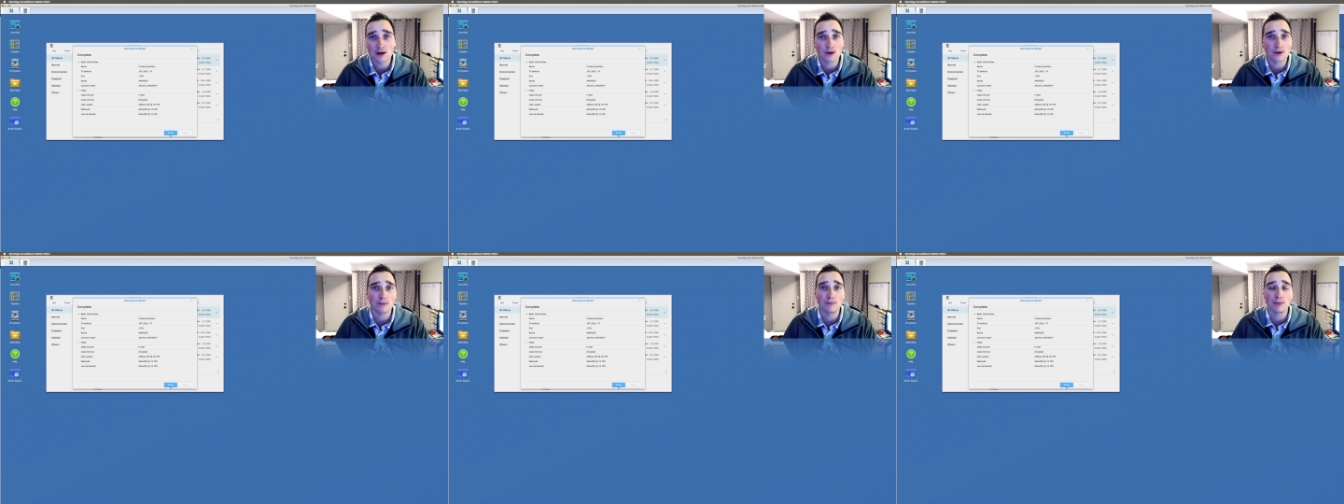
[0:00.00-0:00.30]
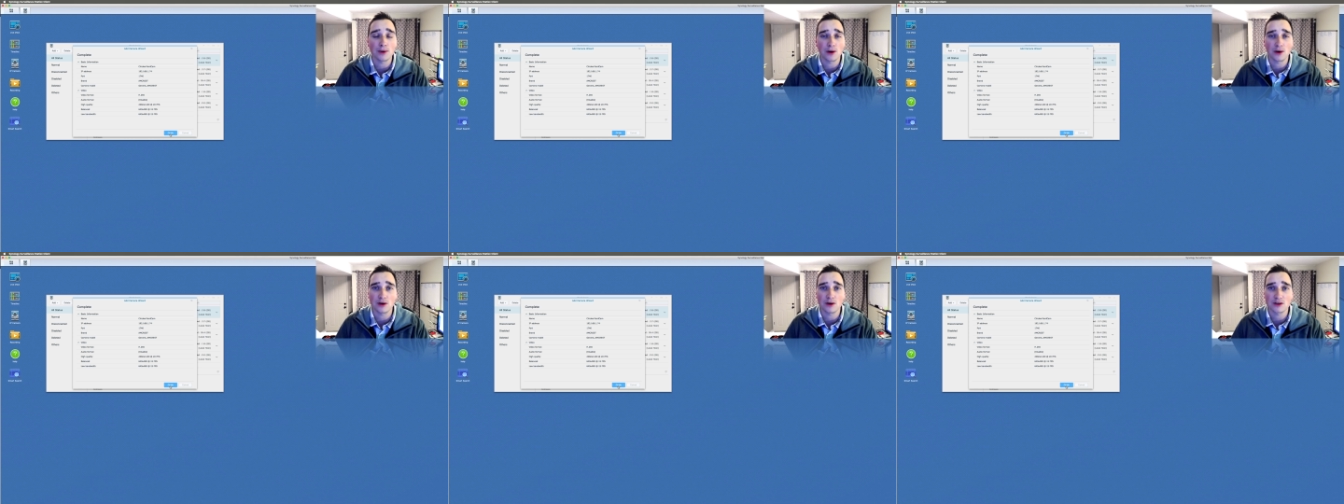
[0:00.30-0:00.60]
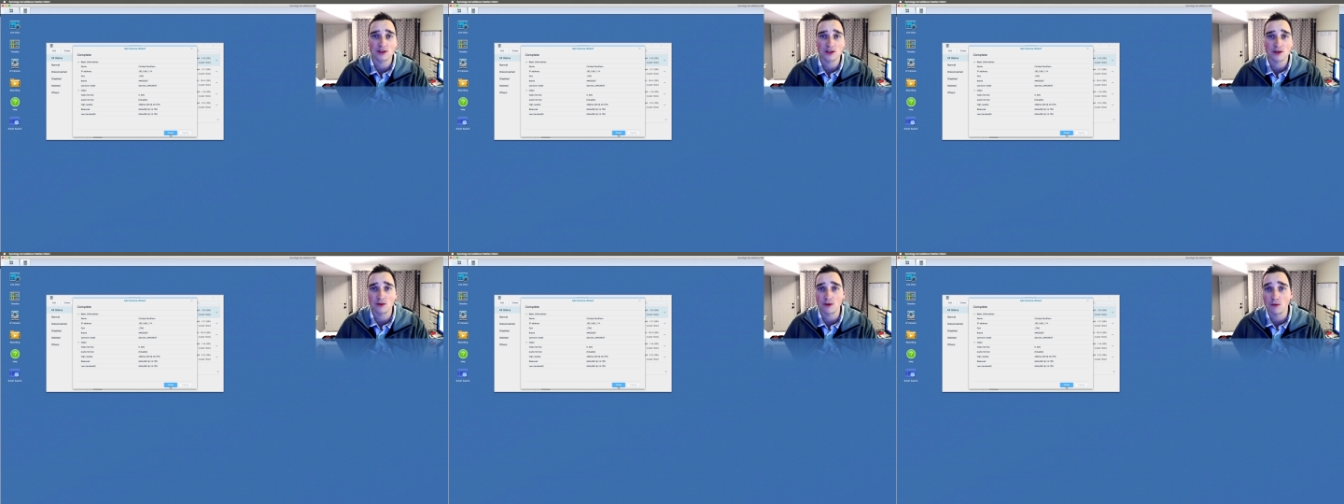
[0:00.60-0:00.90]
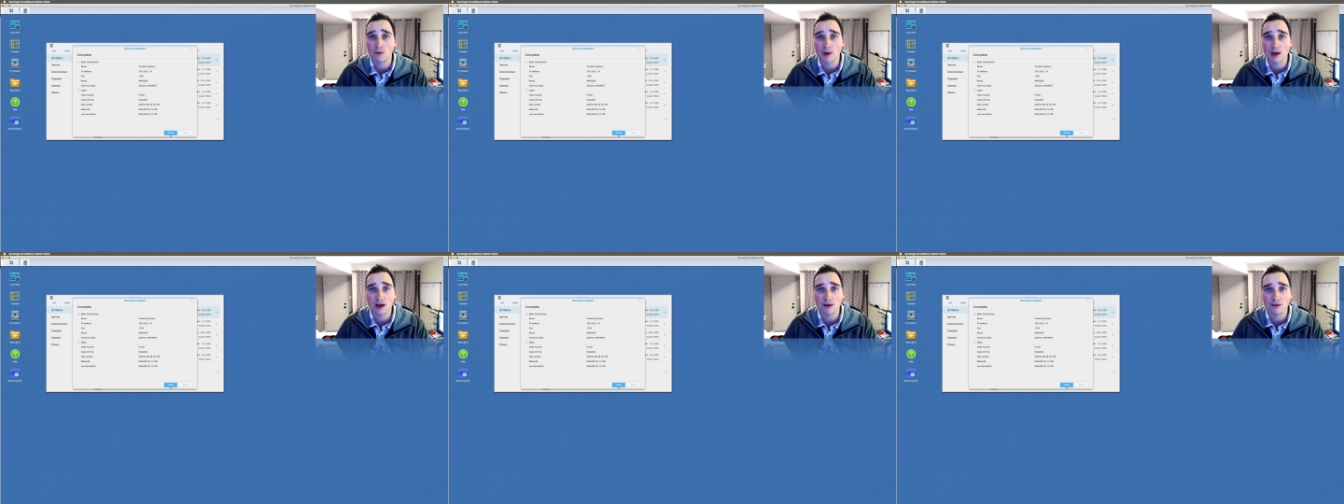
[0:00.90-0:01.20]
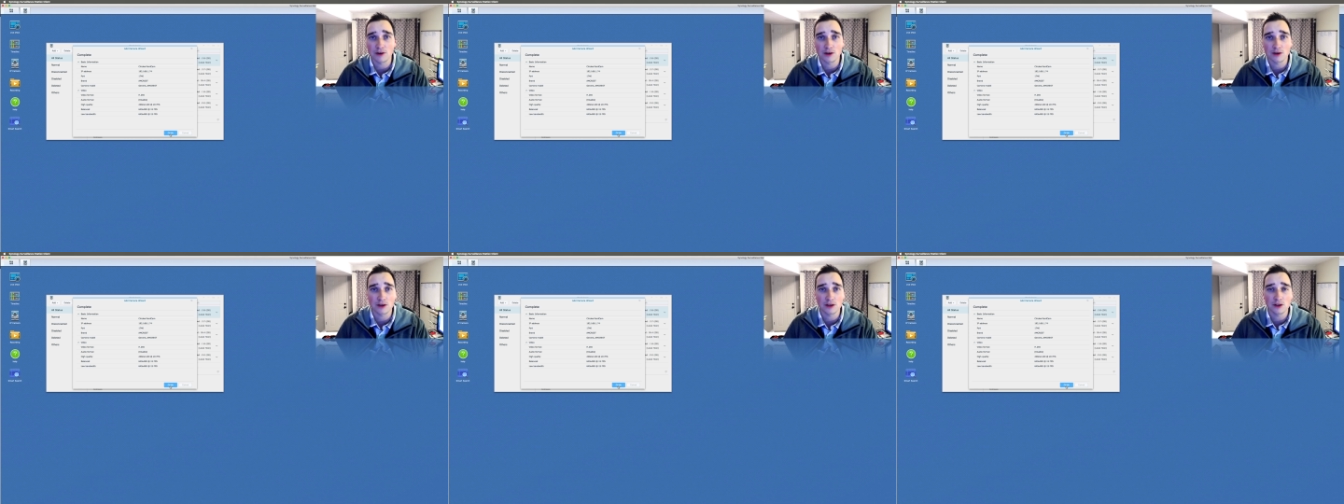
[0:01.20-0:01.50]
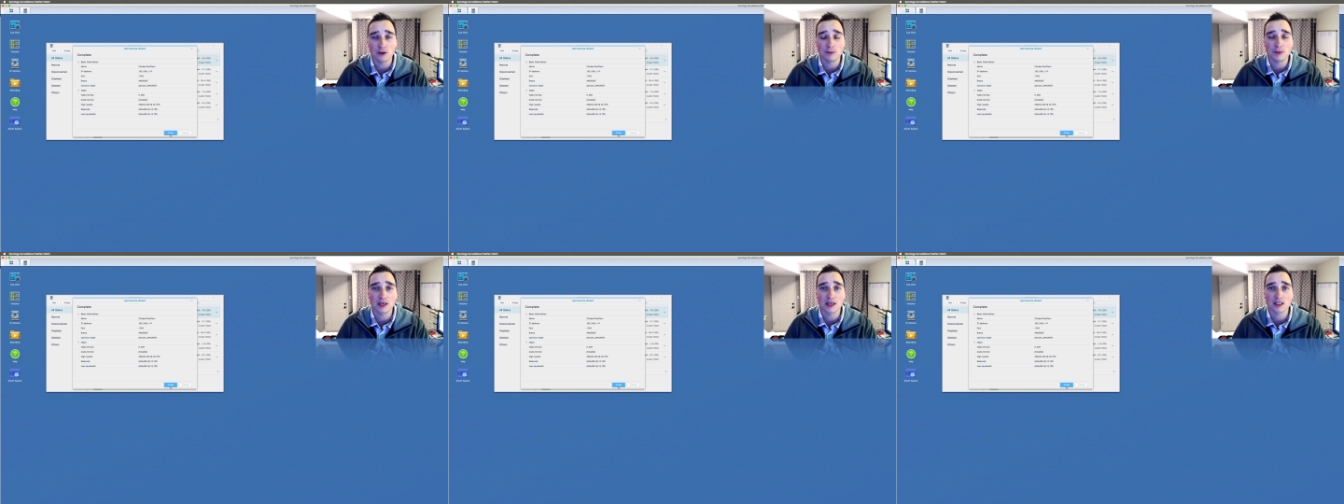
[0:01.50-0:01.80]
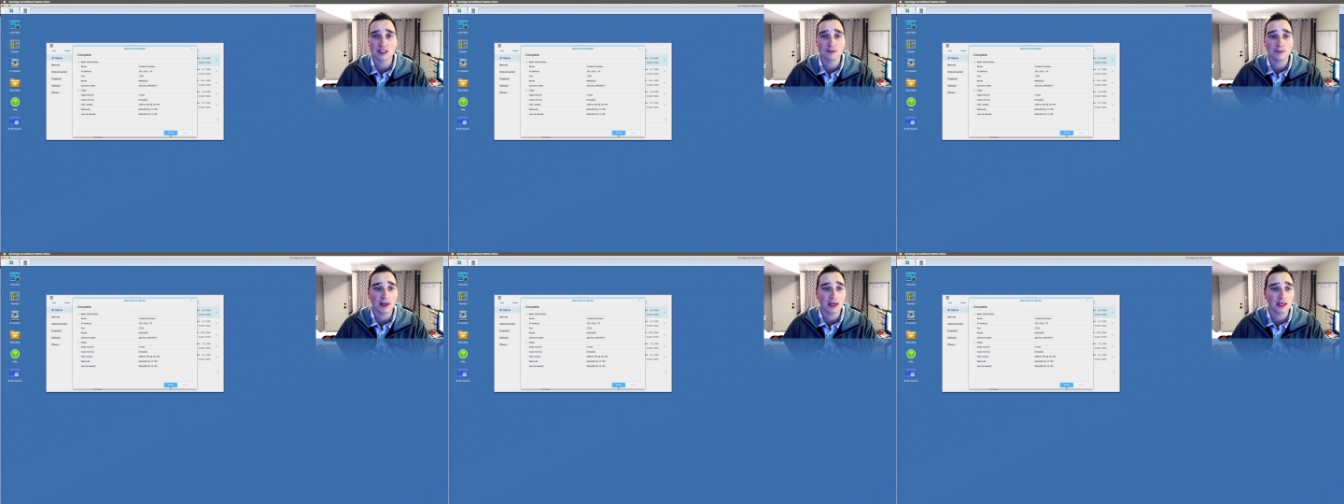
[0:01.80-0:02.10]
or birds or whatever,
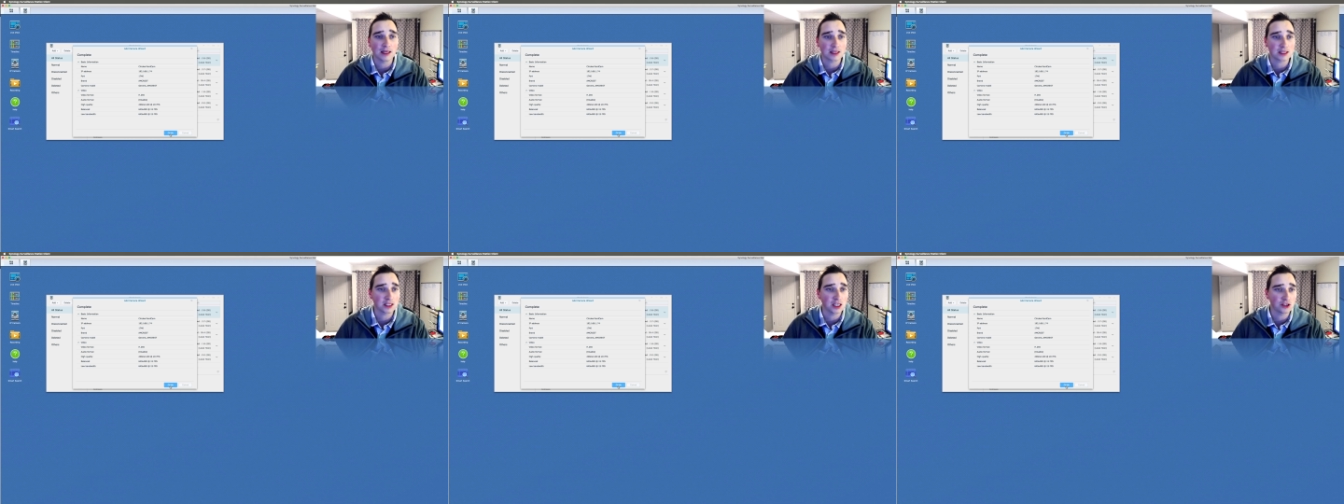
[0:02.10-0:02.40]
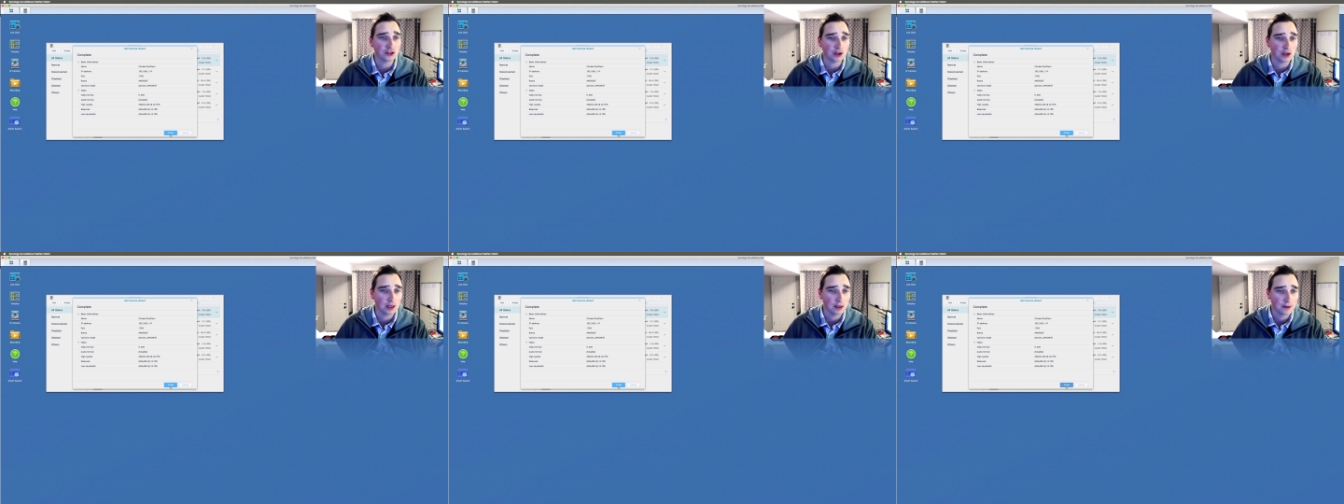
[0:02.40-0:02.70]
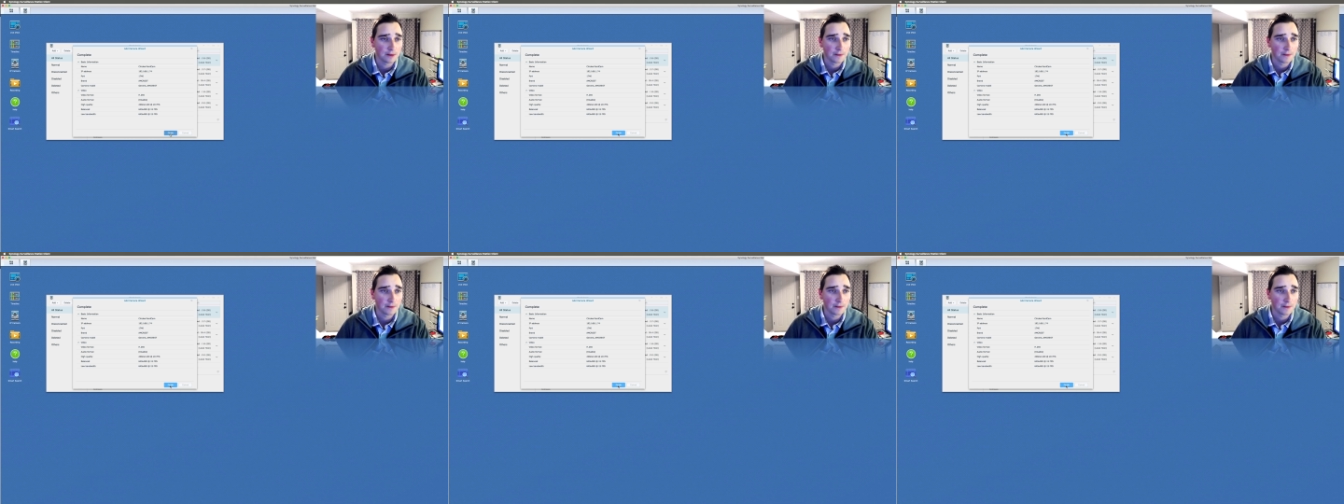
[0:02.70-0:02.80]
UPS man, etc.